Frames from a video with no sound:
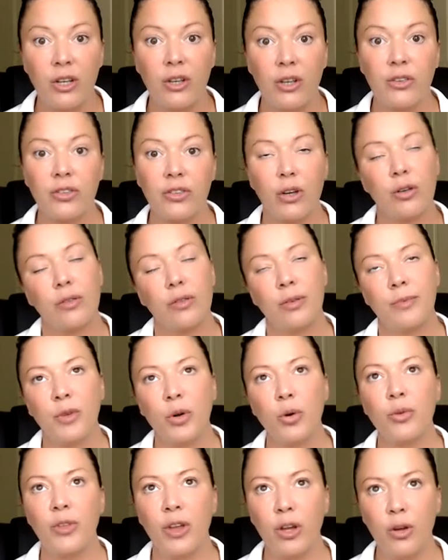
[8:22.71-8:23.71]
So
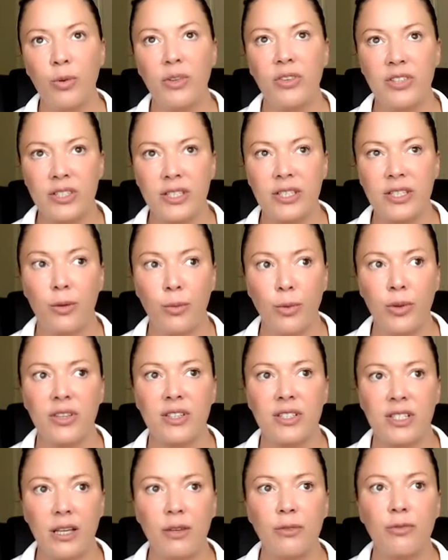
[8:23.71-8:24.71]
although with a
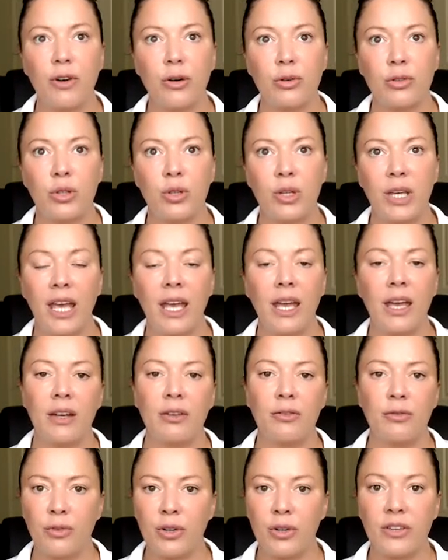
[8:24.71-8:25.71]
default, you can,
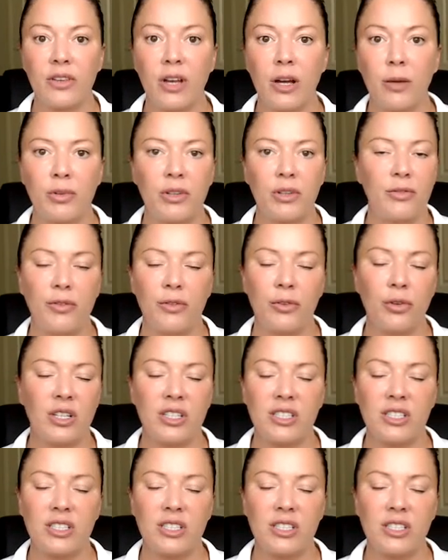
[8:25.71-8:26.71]
for example, if you've got
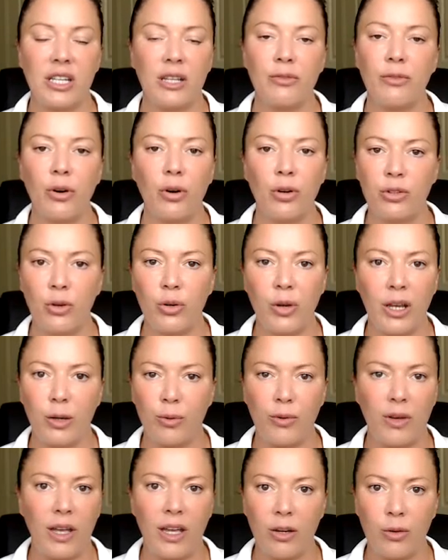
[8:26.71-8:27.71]
a default on your
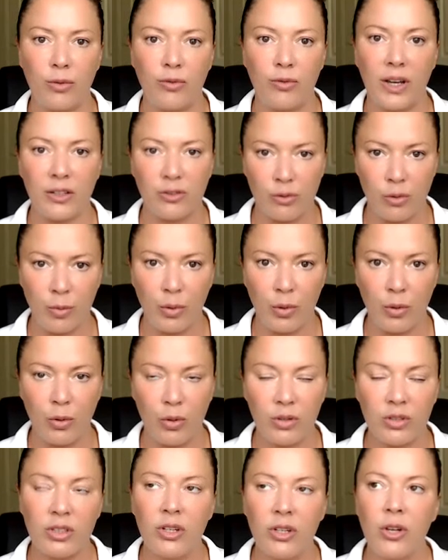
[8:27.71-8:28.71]
Equifax
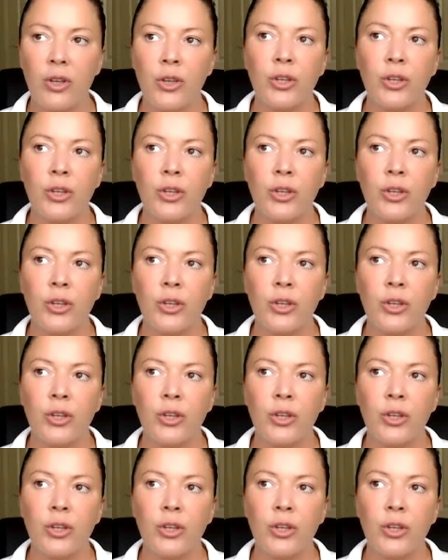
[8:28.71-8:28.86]
report,